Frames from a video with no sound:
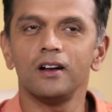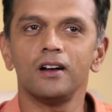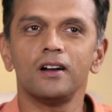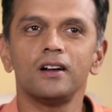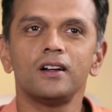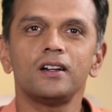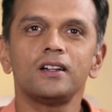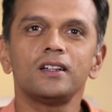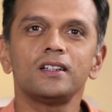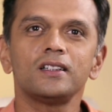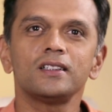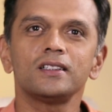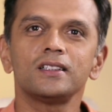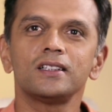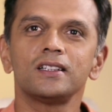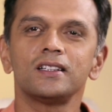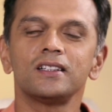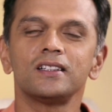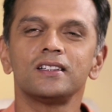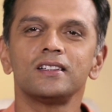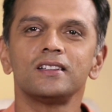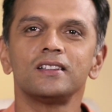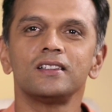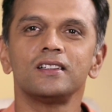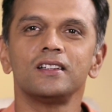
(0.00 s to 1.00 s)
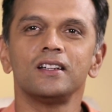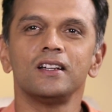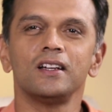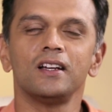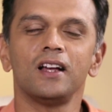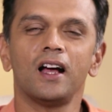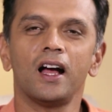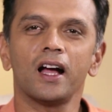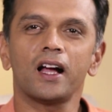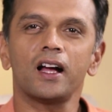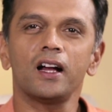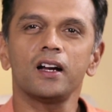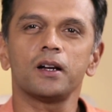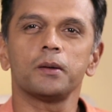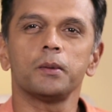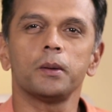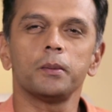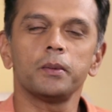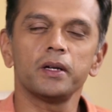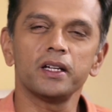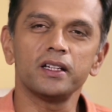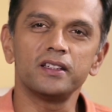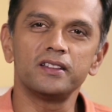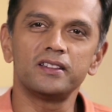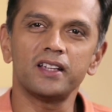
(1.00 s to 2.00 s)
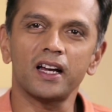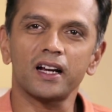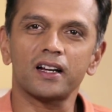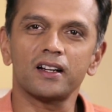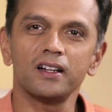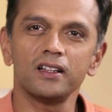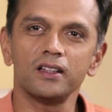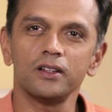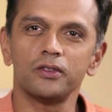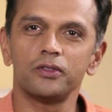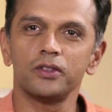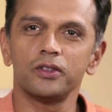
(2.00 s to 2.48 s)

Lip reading: I can't remember exactly the